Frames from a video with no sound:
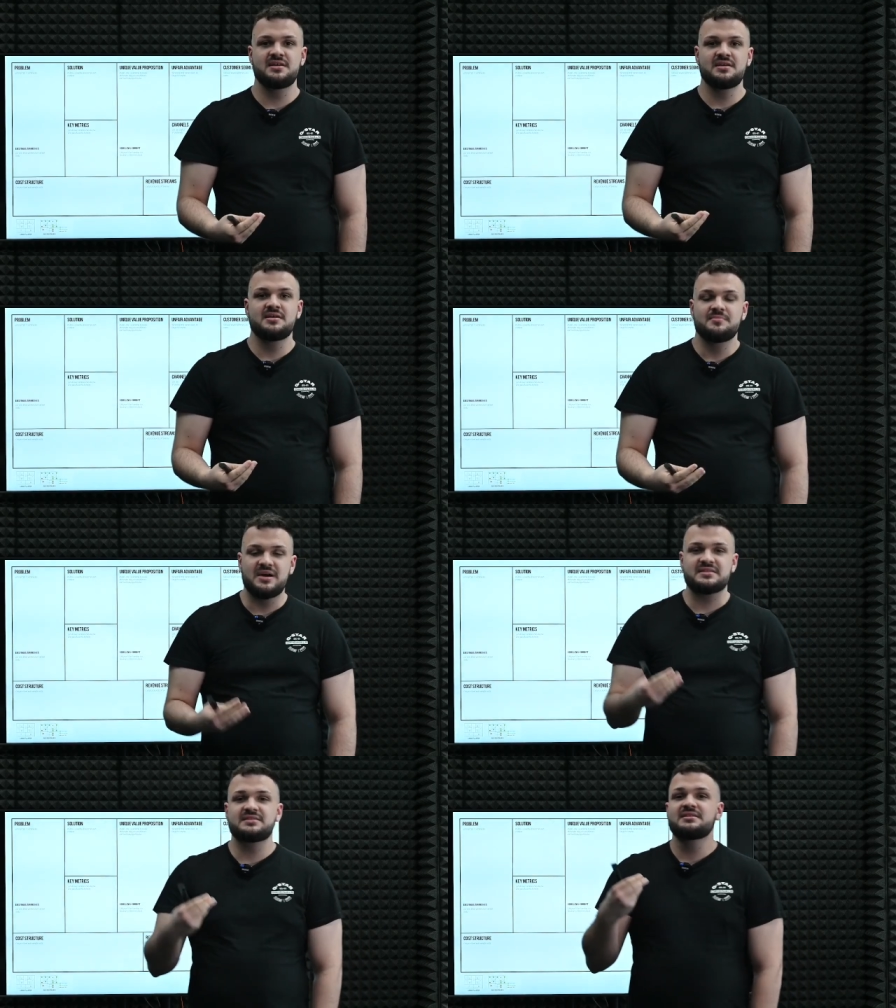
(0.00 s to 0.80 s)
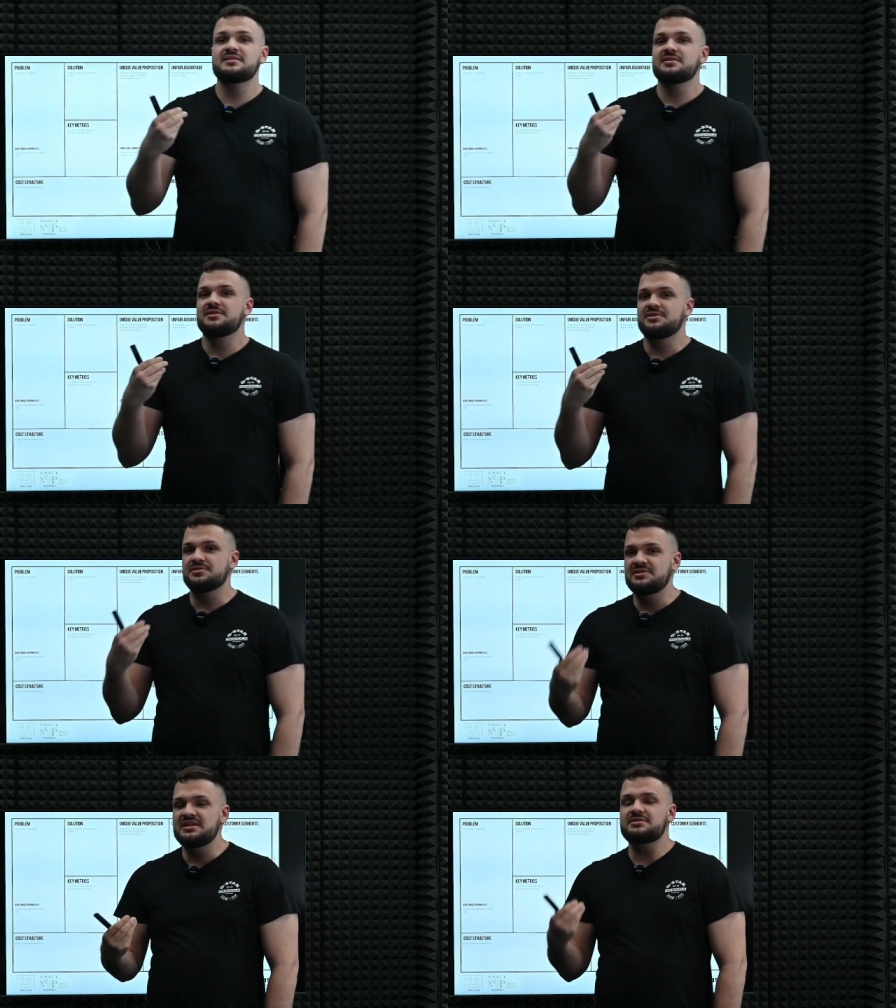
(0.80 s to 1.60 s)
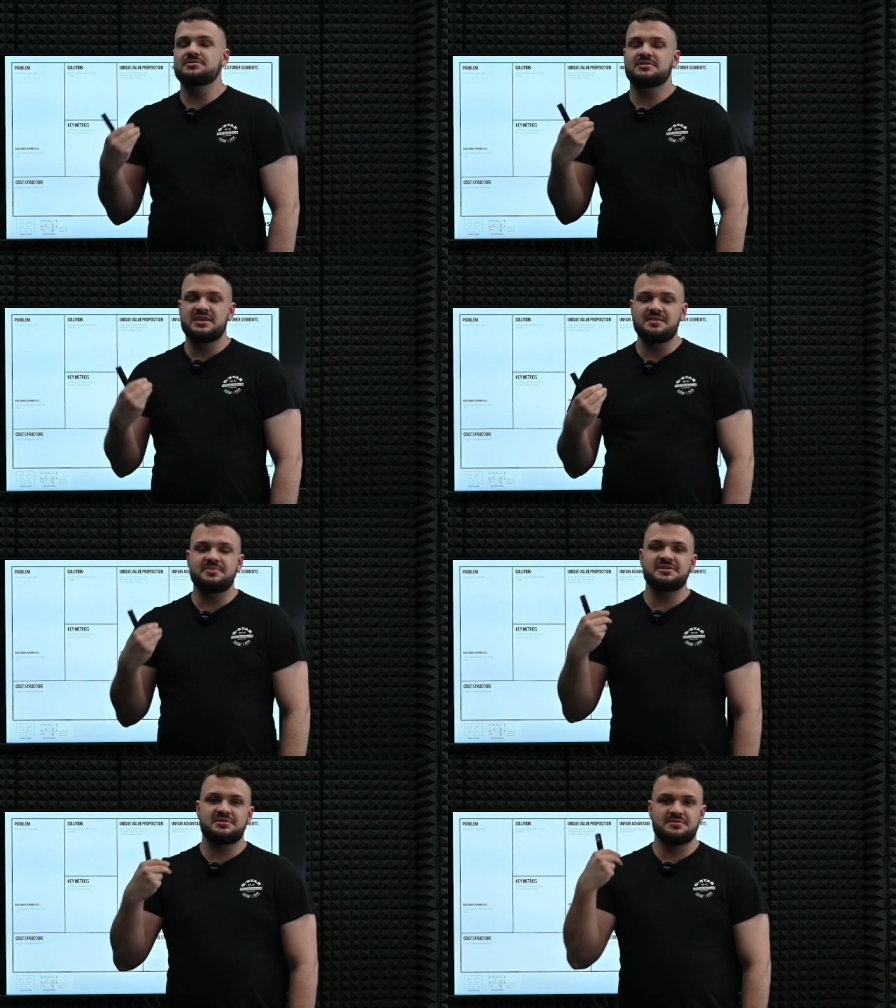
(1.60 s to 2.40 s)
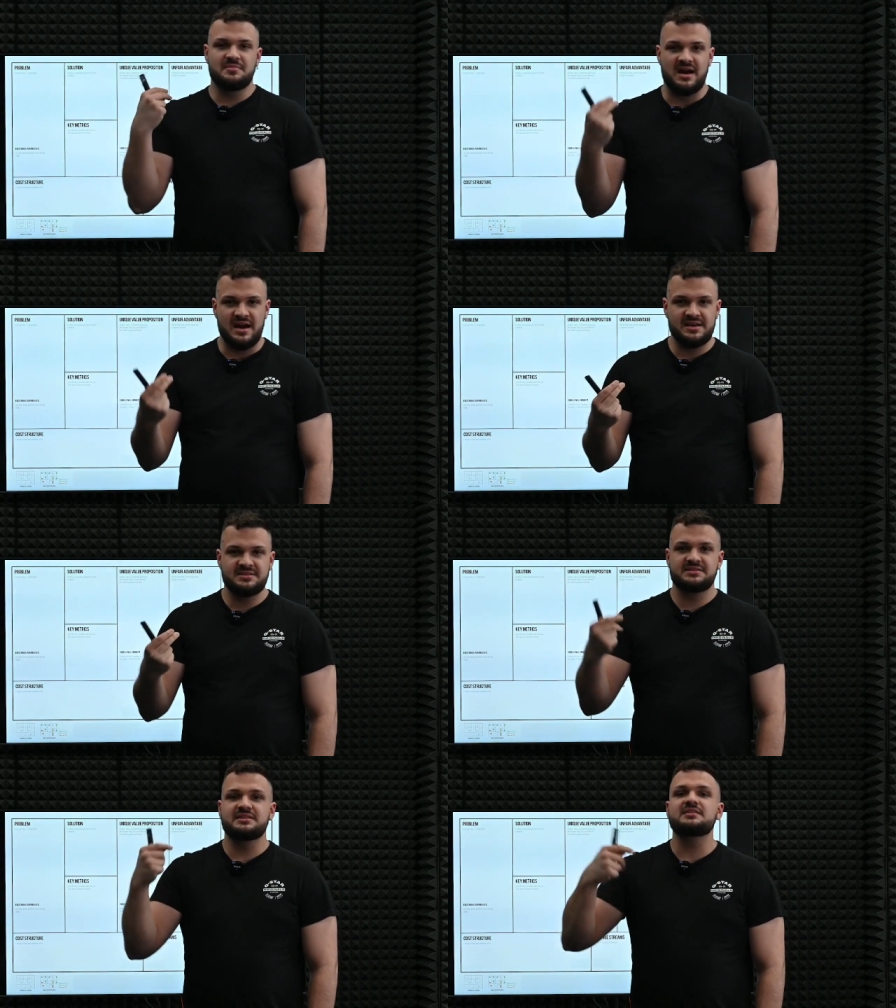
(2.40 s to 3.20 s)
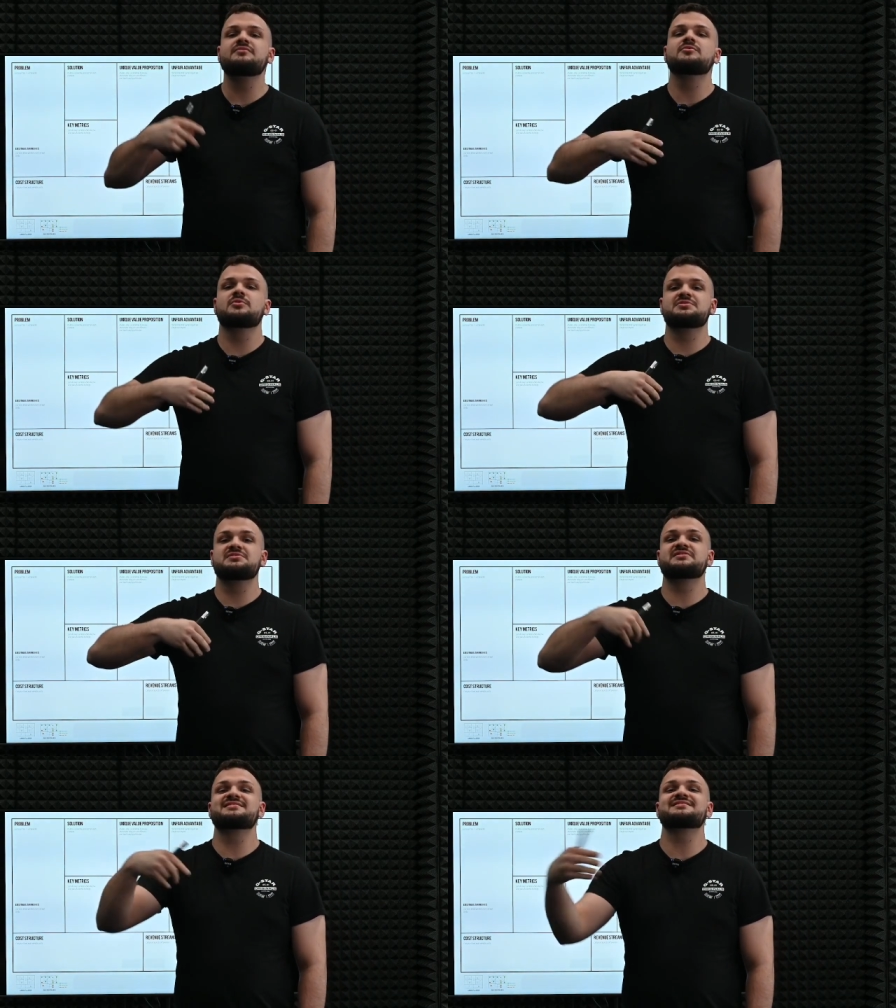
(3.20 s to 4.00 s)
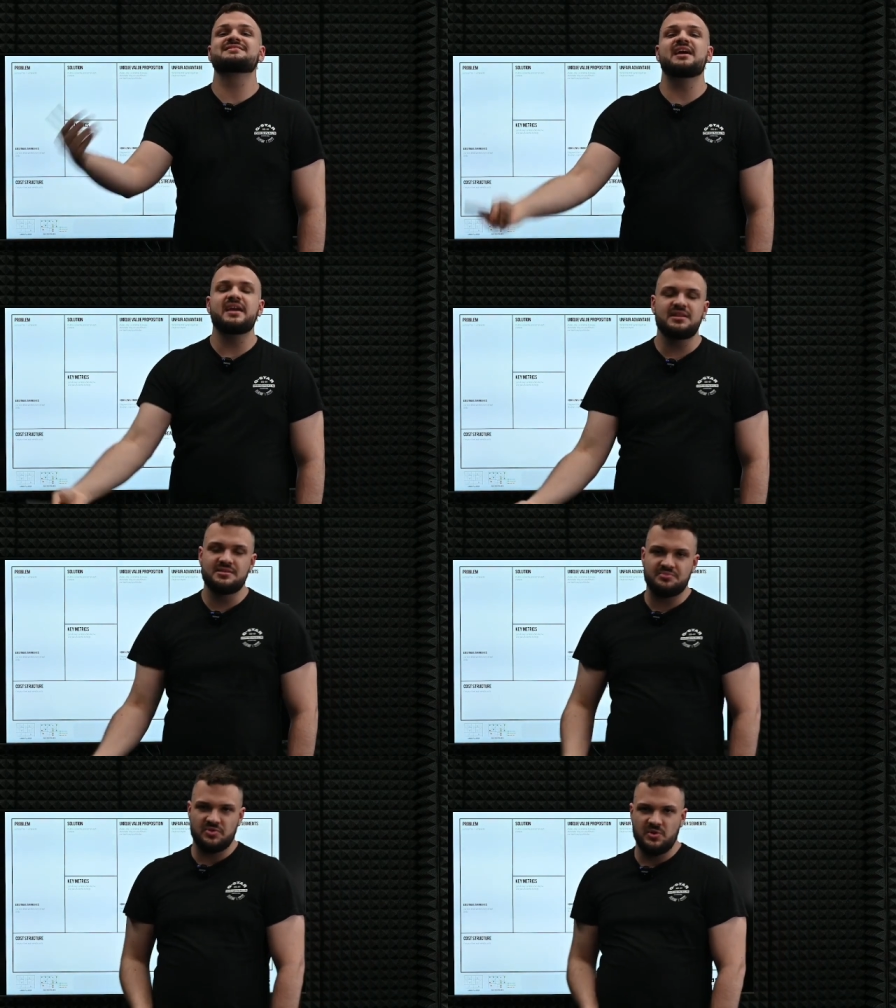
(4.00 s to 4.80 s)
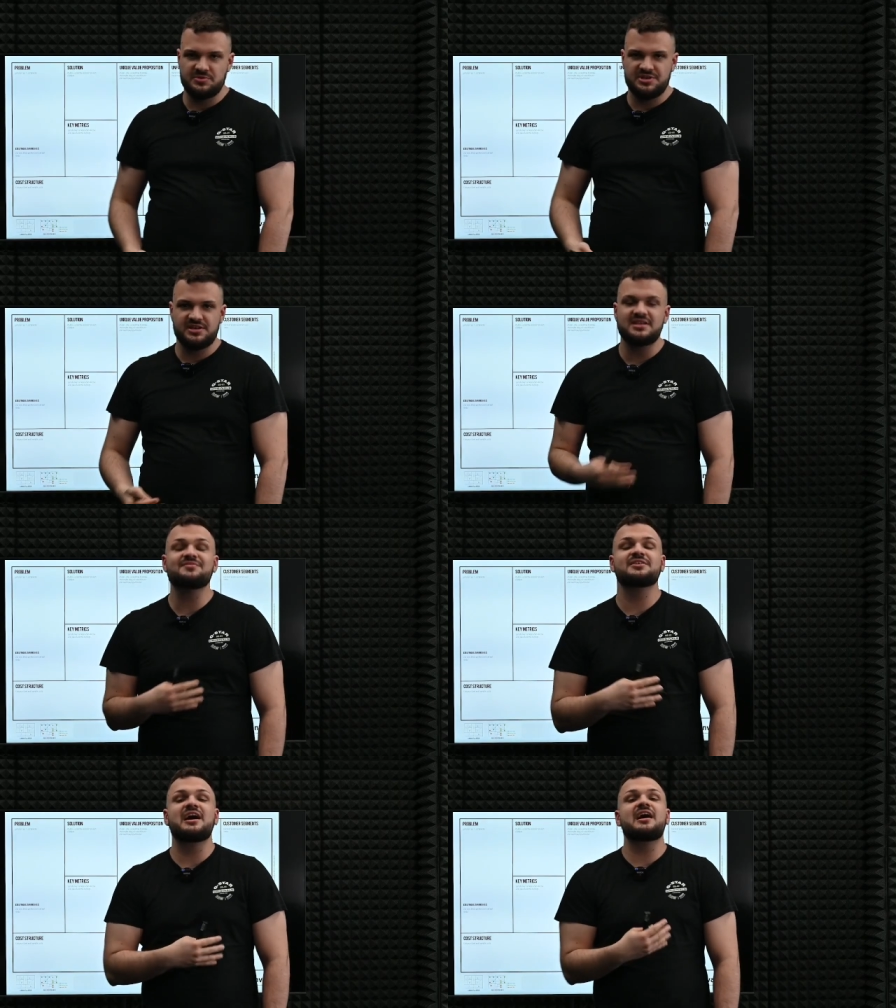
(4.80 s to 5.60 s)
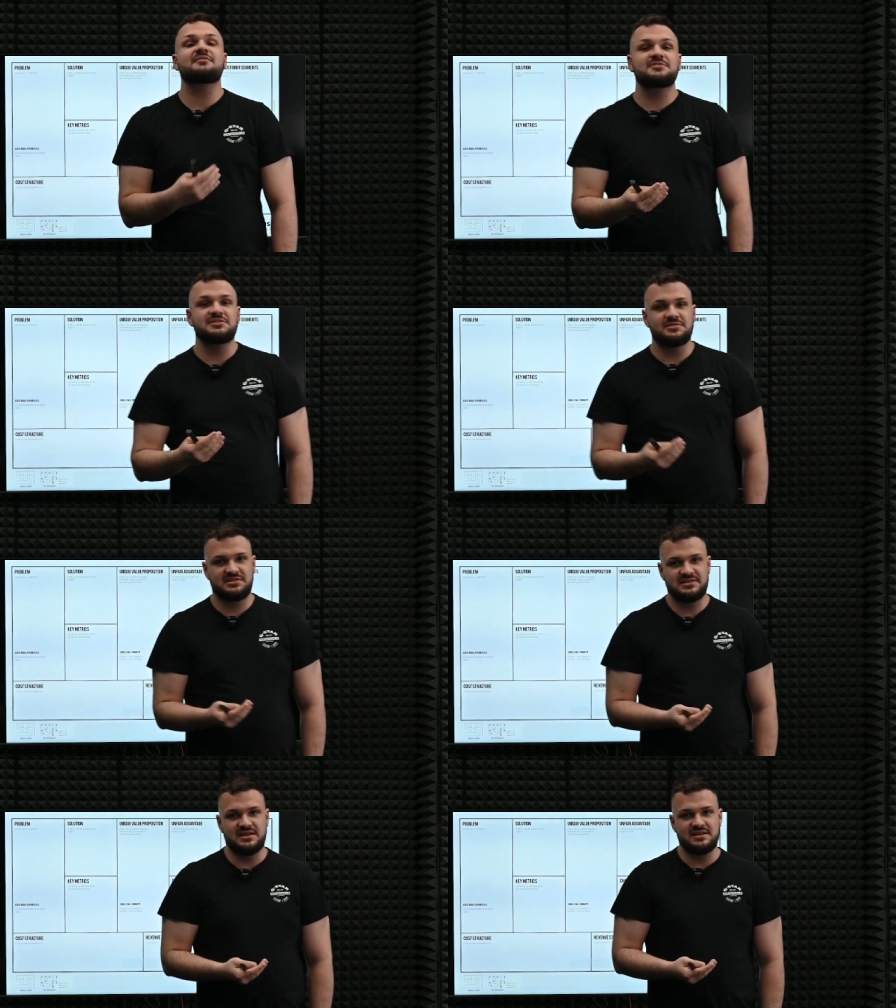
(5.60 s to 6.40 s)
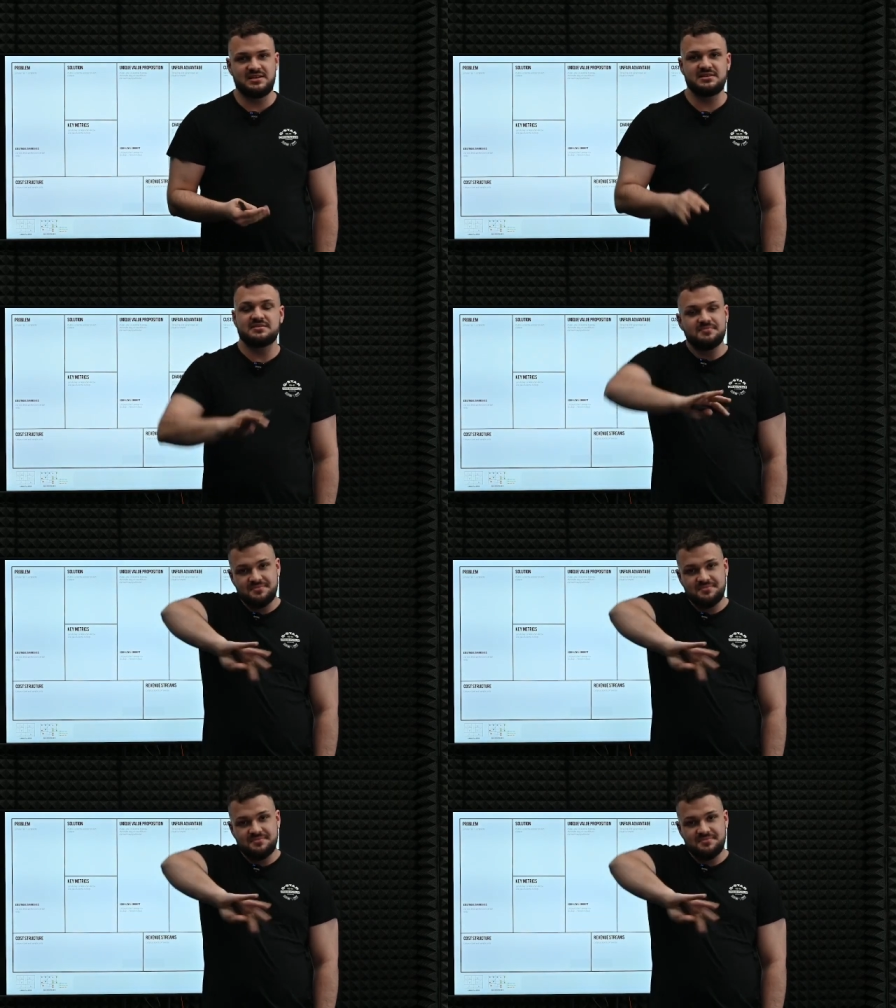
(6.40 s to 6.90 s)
But you need to keep in mind that if you want to sustain the project even after your studies,